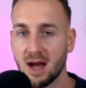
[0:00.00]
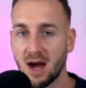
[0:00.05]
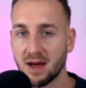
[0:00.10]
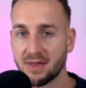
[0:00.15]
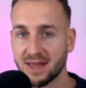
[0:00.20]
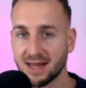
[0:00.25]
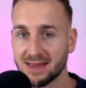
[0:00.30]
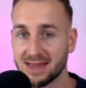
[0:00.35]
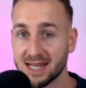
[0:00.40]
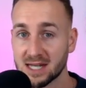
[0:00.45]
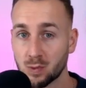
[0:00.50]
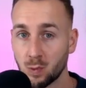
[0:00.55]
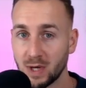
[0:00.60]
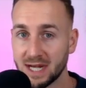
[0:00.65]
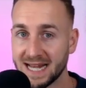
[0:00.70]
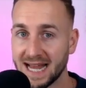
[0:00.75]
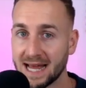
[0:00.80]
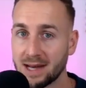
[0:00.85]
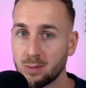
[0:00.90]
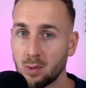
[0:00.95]
I think this
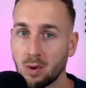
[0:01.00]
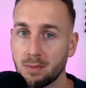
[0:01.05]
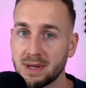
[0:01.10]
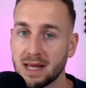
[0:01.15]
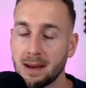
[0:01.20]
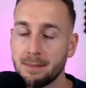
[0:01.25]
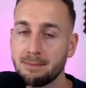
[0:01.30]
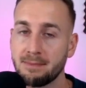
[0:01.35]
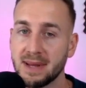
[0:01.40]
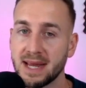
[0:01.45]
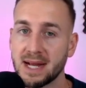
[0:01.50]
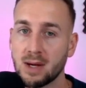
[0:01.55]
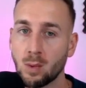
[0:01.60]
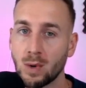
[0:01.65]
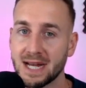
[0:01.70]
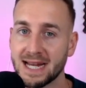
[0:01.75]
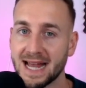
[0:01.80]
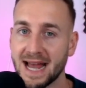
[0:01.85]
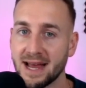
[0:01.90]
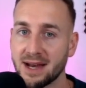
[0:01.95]
weekend will be a big
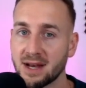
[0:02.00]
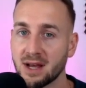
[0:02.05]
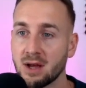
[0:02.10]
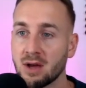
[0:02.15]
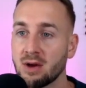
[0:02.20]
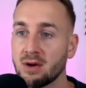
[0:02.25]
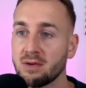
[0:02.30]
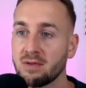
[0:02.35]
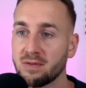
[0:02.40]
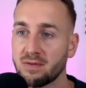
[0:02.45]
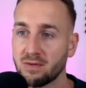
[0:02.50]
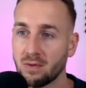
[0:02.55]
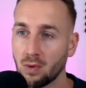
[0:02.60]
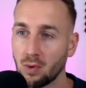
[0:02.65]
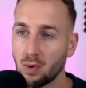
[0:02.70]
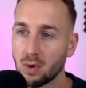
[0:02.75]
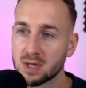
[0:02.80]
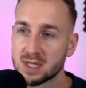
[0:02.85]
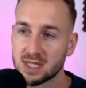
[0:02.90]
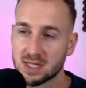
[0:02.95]
weekend
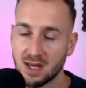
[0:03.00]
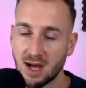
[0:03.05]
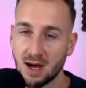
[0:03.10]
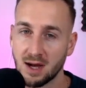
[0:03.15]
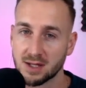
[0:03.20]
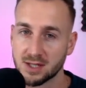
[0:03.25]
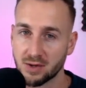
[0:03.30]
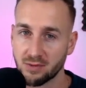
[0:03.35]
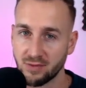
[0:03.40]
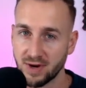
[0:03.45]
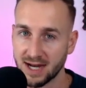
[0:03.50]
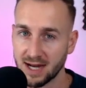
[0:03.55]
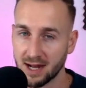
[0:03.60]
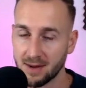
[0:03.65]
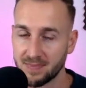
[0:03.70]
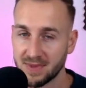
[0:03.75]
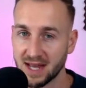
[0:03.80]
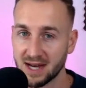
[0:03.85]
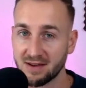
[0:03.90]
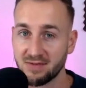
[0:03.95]
for Stars
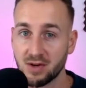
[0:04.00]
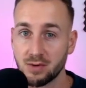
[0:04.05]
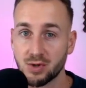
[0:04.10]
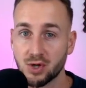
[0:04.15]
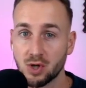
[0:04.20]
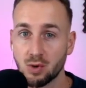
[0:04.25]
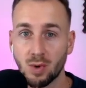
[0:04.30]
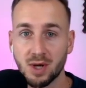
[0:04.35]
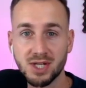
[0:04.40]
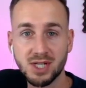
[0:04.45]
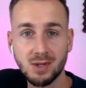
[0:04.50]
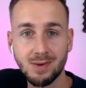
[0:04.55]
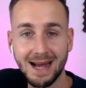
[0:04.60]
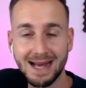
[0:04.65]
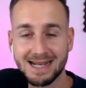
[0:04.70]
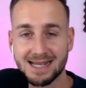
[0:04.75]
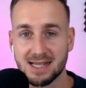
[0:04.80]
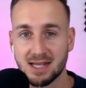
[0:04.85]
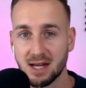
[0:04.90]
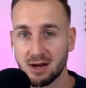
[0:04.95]
Arena. And if you do want to
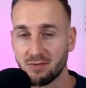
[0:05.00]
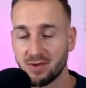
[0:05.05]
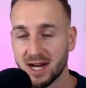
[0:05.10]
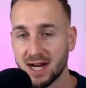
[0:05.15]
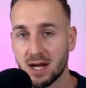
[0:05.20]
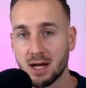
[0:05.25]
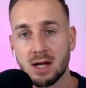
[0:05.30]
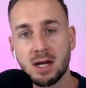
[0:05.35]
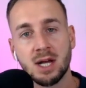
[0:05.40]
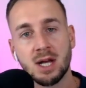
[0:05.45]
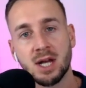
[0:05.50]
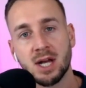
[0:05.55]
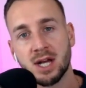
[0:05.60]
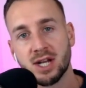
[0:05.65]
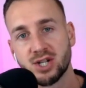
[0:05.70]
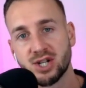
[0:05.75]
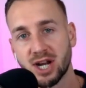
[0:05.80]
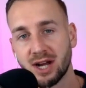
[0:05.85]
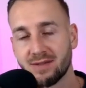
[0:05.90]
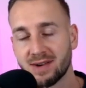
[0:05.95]
enter the arena,
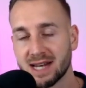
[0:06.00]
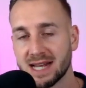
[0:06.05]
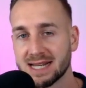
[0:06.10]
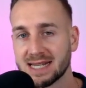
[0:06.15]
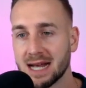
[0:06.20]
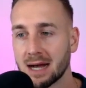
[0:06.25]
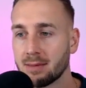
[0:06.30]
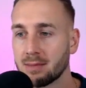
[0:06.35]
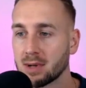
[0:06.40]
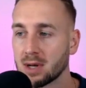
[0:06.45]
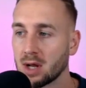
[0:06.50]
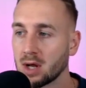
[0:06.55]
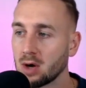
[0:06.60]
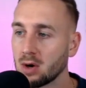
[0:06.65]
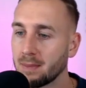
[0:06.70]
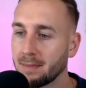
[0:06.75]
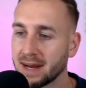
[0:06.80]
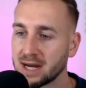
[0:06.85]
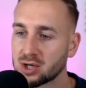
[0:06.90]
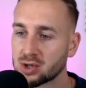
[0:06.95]
check out my link down
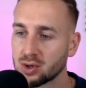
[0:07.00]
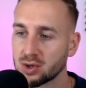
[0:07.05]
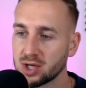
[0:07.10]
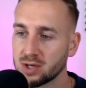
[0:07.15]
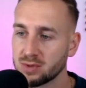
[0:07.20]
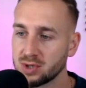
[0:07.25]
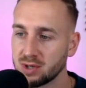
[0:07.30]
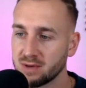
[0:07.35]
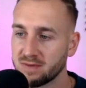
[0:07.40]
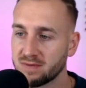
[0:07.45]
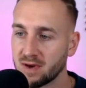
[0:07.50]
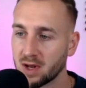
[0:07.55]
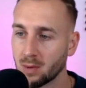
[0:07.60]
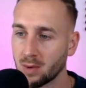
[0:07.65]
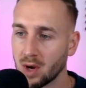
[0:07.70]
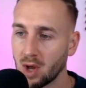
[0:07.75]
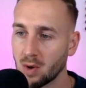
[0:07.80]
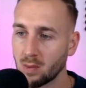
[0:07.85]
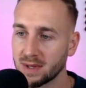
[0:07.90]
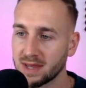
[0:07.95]
below. Make sure you do
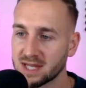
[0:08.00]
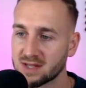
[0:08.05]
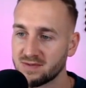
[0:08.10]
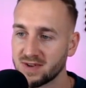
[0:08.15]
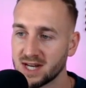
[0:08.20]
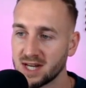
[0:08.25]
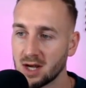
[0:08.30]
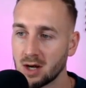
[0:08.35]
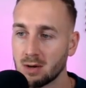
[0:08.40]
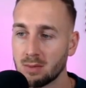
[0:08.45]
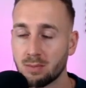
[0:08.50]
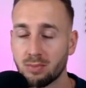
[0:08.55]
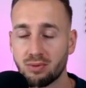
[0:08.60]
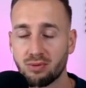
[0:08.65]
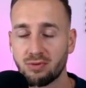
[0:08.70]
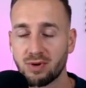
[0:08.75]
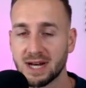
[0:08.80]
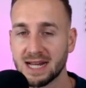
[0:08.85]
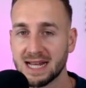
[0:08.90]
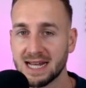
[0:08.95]
follow along with this video.
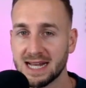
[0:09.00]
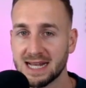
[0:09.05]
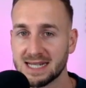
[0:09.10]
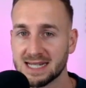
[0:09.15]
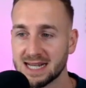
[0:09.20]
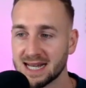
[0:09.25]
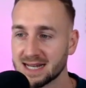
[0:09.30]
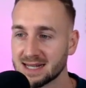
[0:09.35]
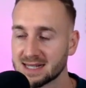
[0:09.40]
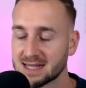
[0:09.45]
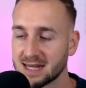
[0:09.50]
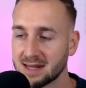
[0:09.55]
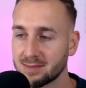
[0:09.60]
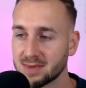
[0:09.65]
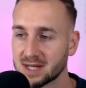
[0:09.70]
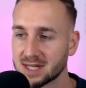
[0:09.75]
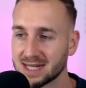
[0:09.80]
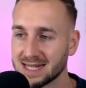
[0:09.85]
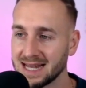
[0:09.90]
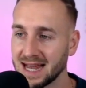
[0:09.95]
Pretty easy and
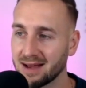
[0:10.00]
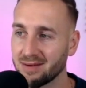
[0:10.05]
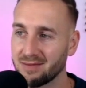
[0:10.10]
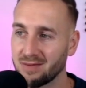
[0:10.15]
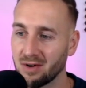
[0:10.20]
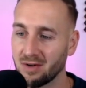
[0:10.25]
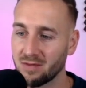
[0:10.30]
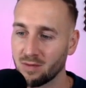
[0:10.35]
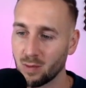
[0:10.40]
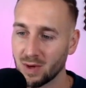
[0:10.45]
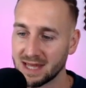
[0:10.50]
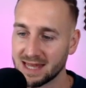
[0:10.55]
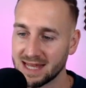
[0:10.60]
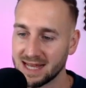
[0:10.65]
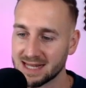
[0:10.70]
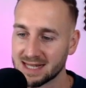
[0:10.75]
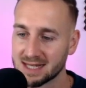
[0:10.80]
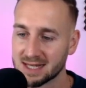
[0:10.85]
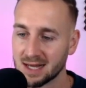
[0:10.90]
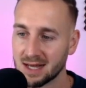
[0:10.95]
seamless to get involved with
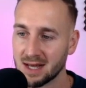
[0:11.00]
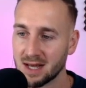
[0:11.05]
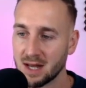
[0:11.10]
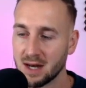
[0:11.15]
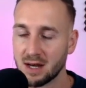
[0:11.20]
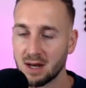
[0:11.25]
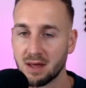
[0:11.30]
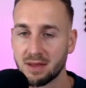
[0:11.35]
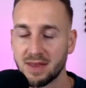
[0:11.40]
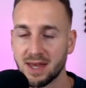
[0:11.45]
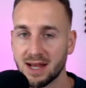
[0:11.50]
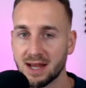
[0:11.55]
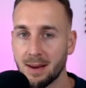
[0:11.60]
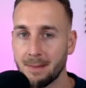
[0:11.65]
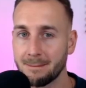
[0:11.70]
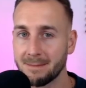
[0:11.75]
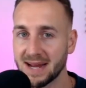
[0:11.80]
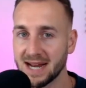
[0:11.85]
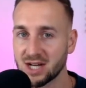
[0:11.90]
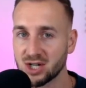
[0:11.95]
this. Nothing
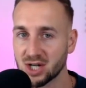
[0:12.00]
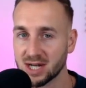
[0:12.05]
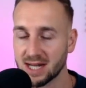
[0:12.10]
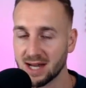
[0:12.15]
majorly